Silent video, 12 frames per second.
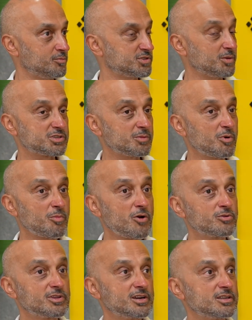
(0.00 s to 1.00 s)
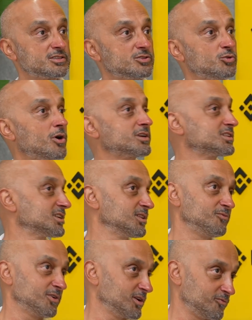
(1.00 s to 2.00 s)
some amount that is not
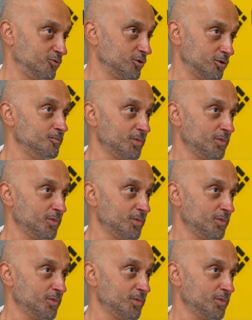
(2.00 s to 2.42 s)
significant for you,